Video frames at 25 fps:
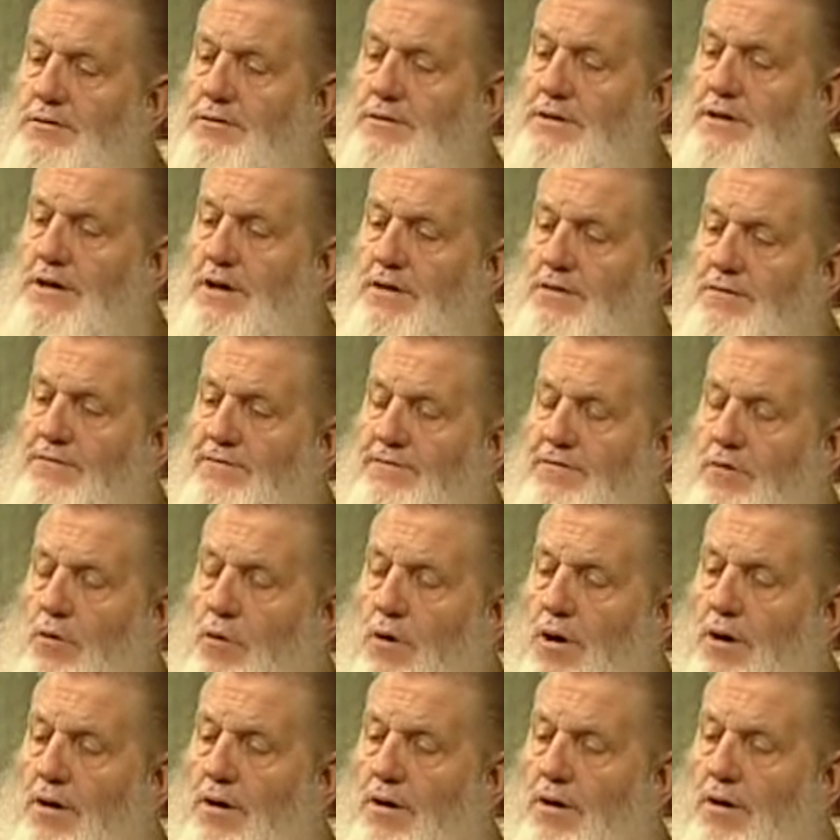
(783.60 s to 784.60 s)
I do the other
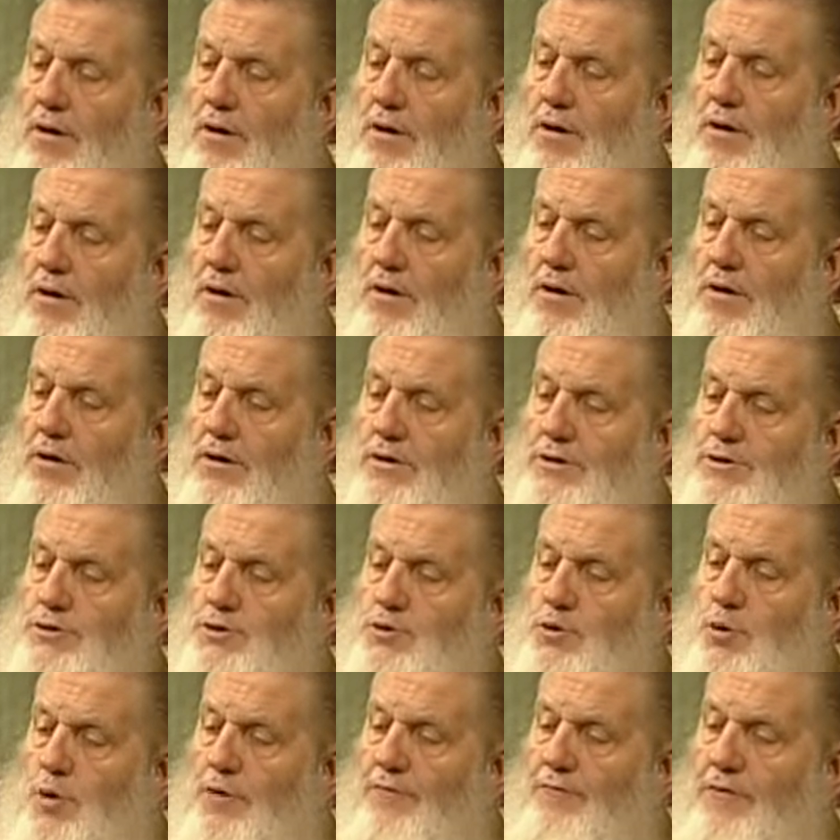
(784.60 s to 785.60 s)
four.
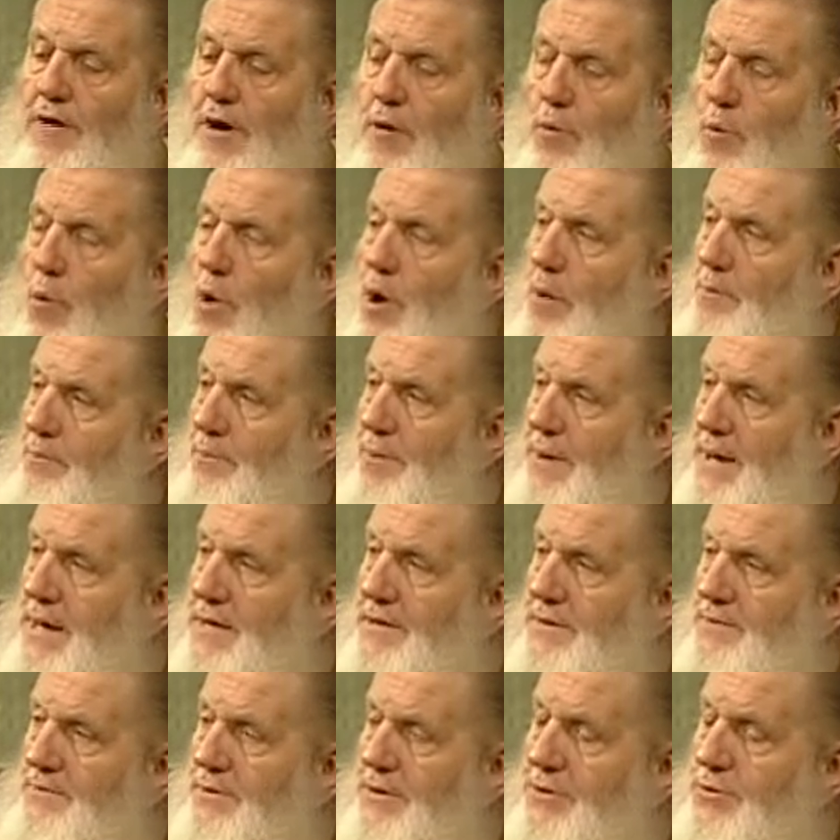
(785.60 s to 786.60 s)
So if I want
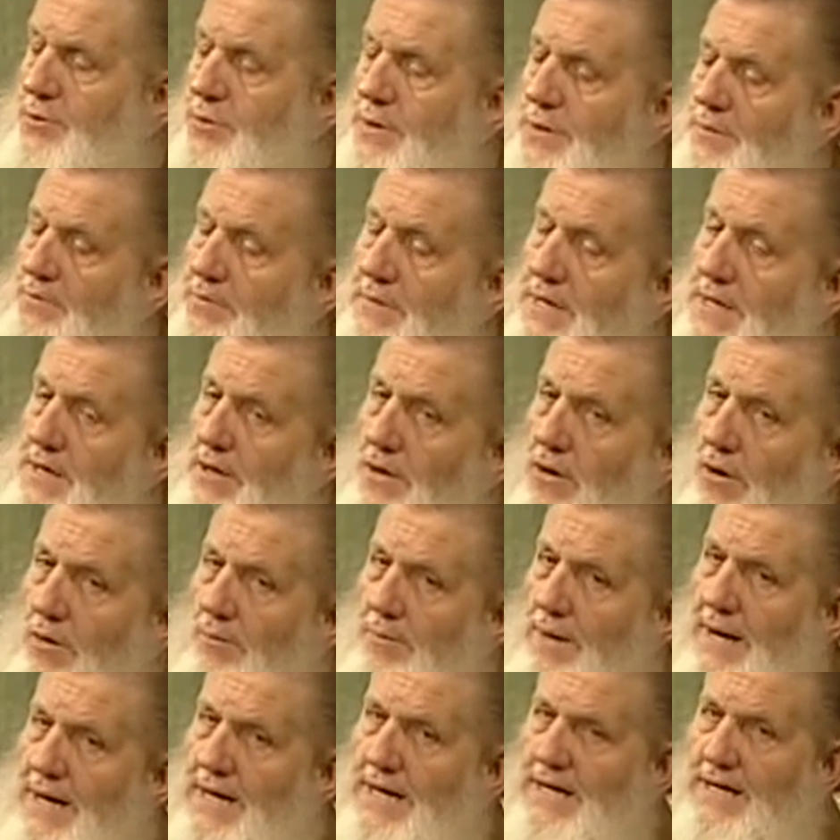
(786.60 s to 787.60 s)
peace between me and
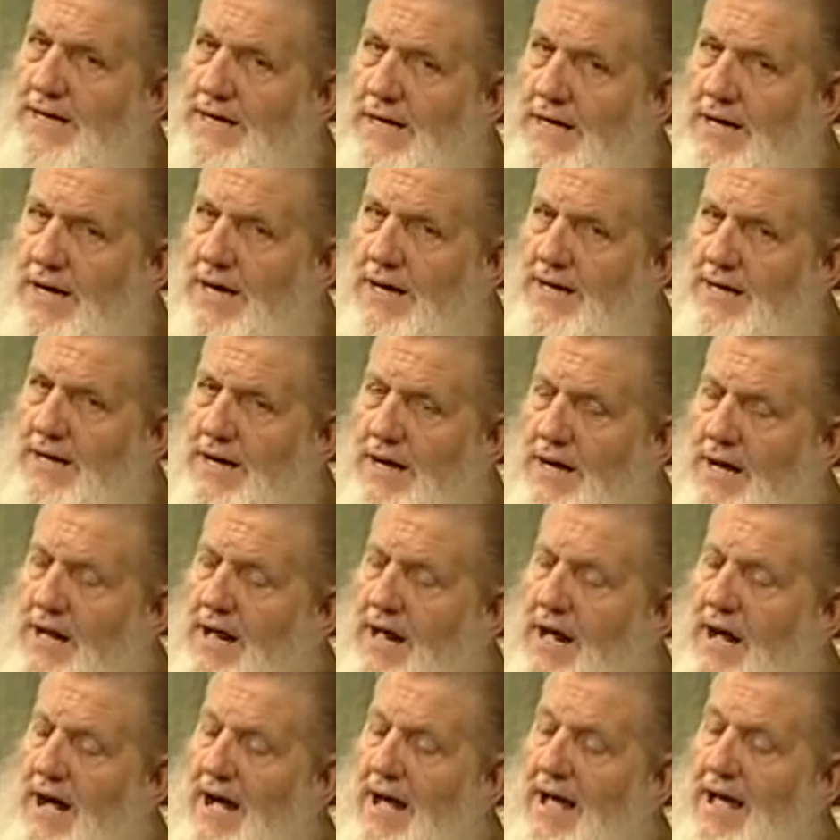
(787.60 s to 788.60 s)
Almighty God,
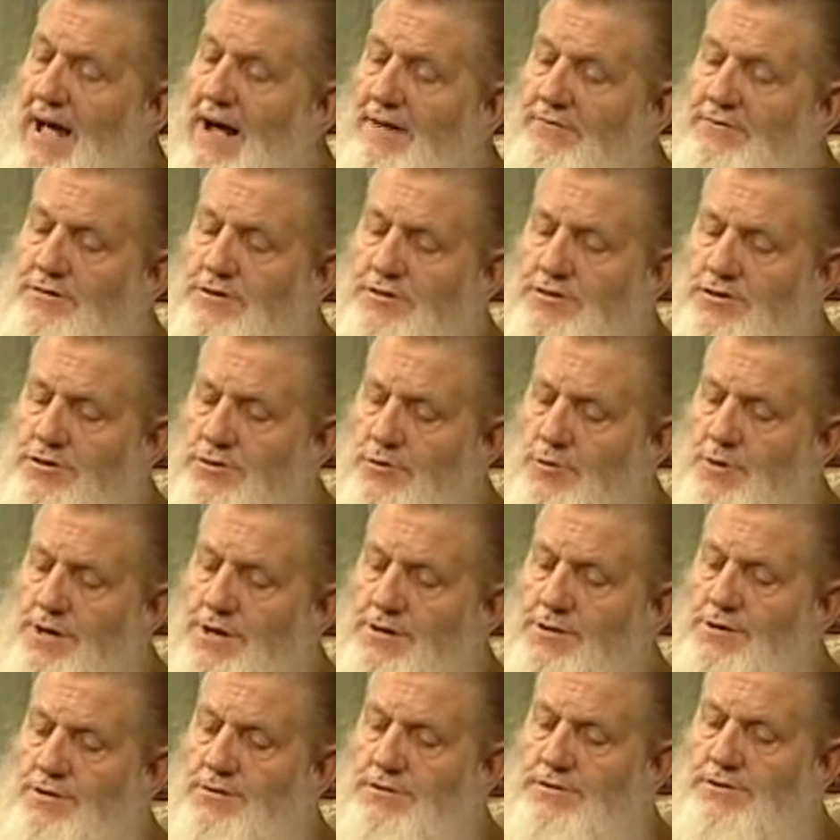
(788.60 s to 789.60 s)
I have to
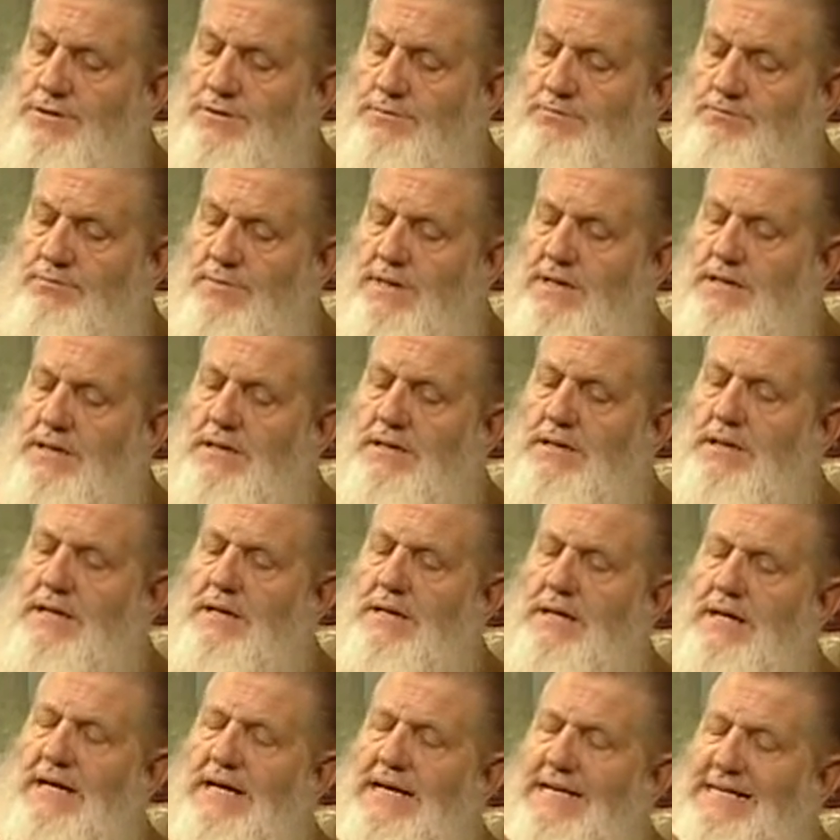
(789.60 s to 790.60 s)
surrender, submit
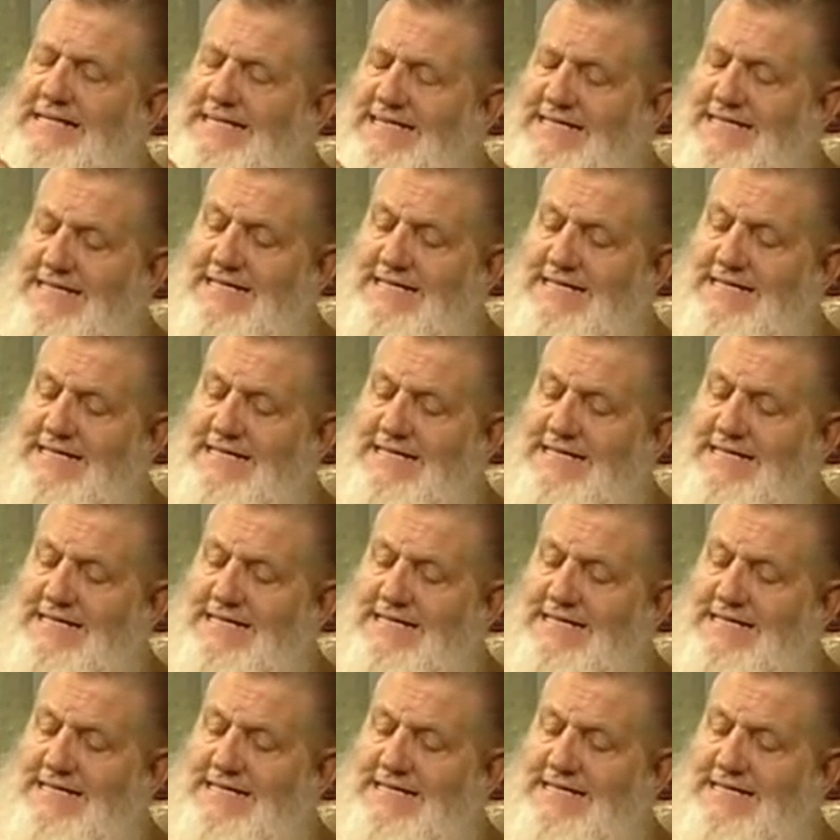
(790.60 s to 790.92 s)
in